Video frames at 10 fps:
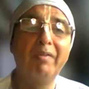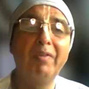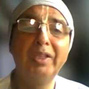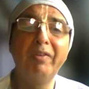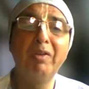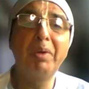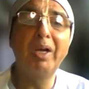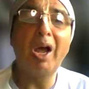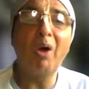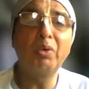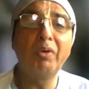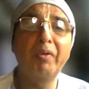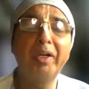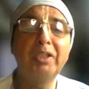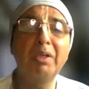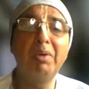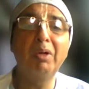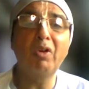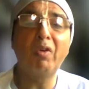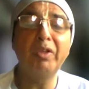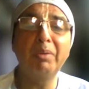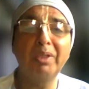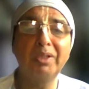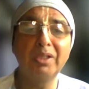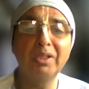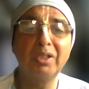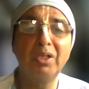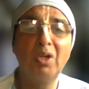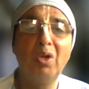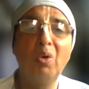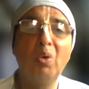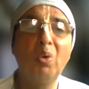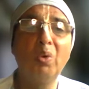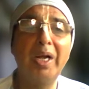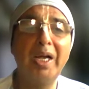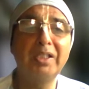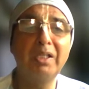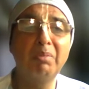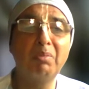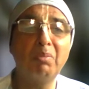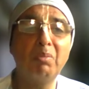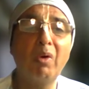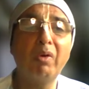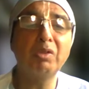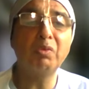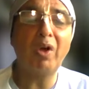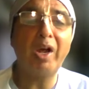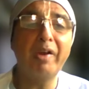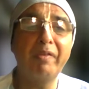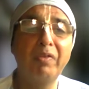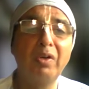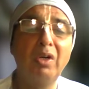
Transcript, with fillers: when they will be allowed to drink the milk of their mothers, or as a morris wife